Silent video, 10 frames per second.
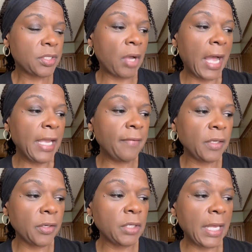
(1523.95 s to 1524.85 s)
So I
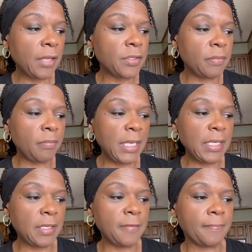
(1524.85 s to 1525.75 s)
have learned how to make
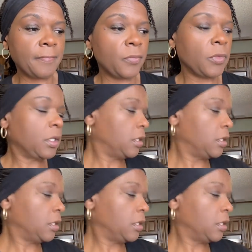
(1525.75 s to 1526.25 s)
it.